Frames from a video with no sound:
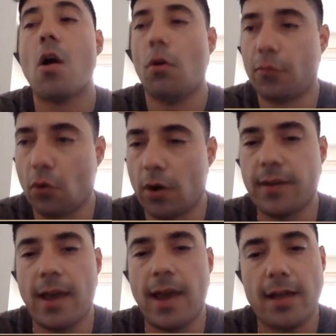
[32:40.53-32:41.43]
Of
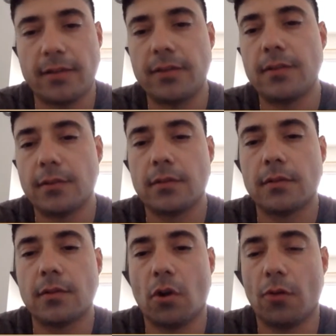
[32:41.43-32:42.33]
course, I got.
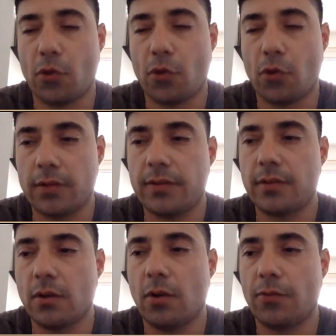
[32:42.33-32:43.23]
Of
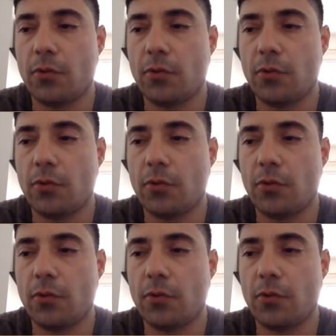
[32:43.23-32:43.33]
course.